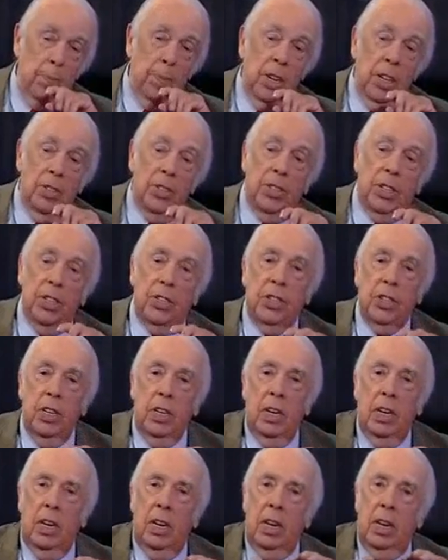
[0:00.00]
is this
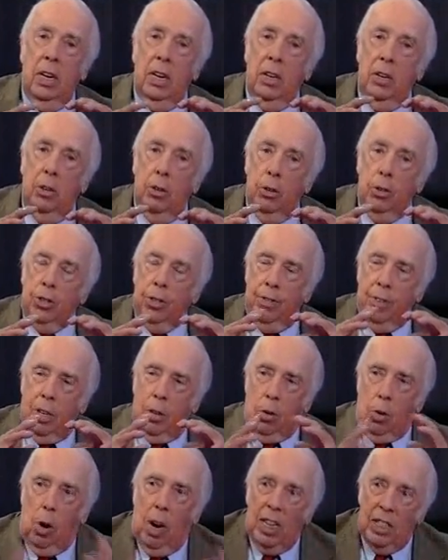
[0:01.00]
use of a
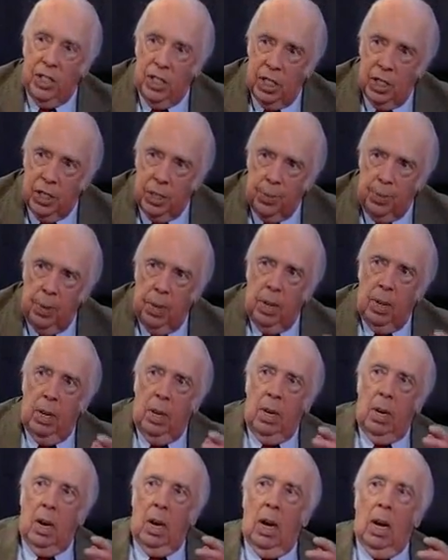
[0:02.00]
crisis
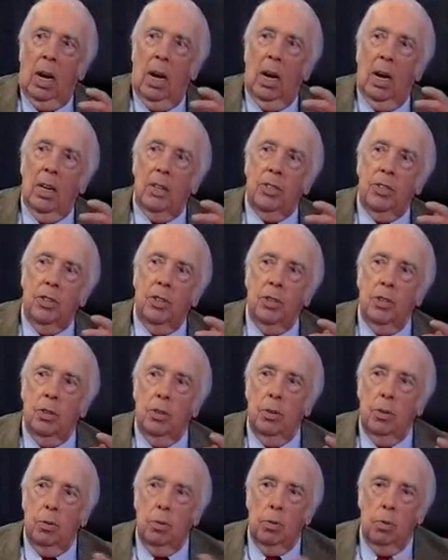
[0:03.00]

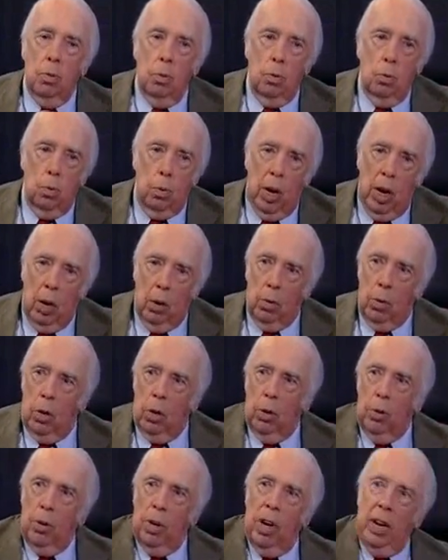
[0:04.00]
to
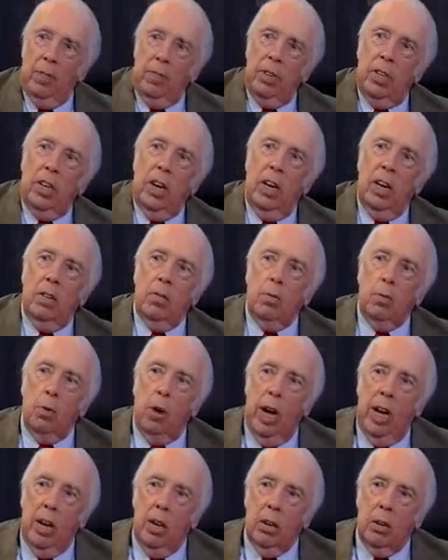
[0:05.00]
railroad every kind of
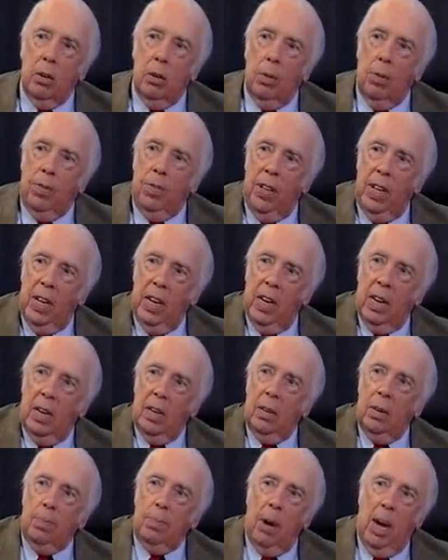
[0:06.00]
radical
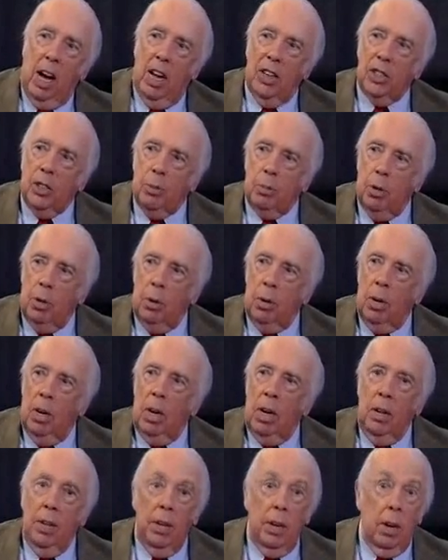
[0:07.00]
thing possible
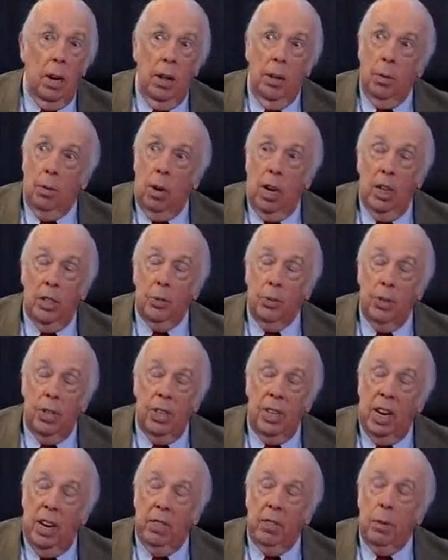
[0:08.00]
that otherwise would
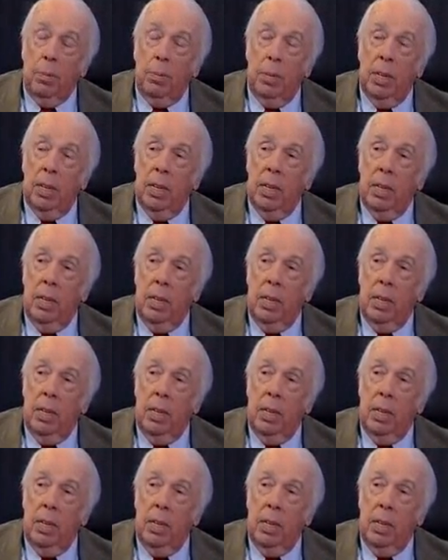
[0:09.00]
never be